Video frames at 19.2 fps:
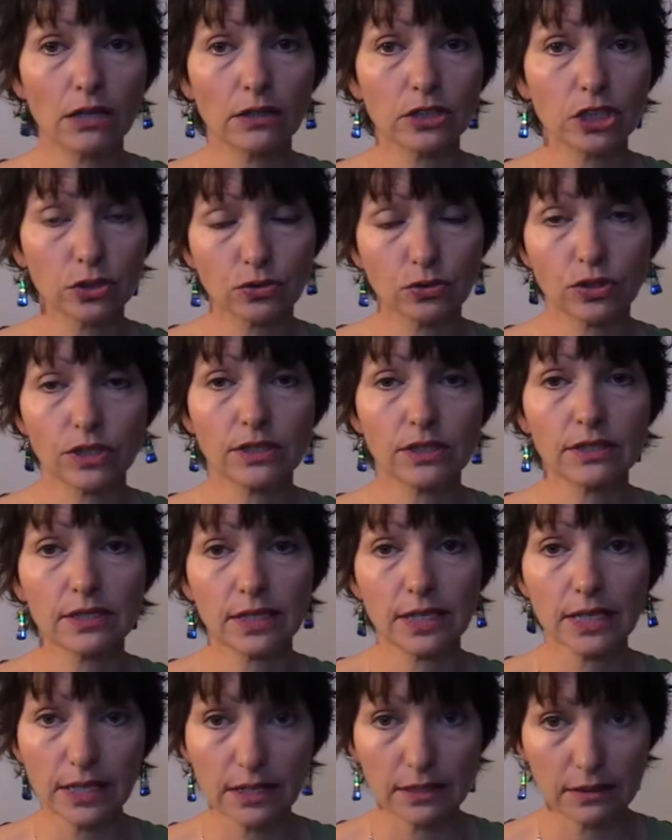children's
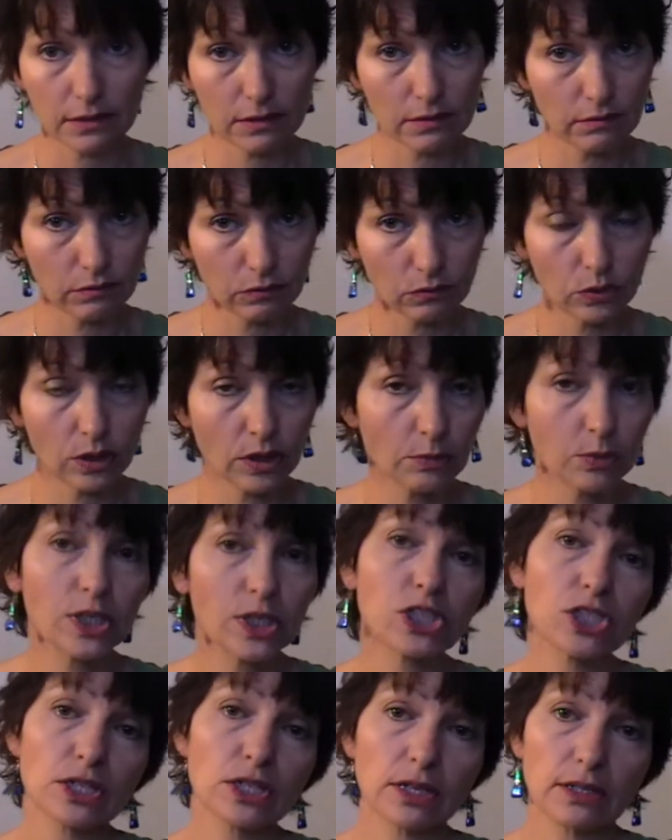ears with the
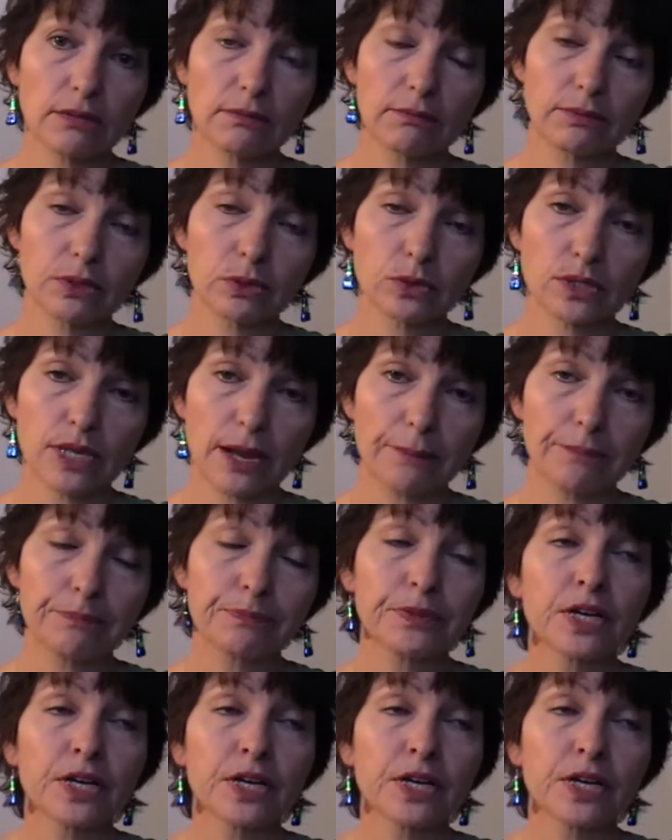pressure that builds up.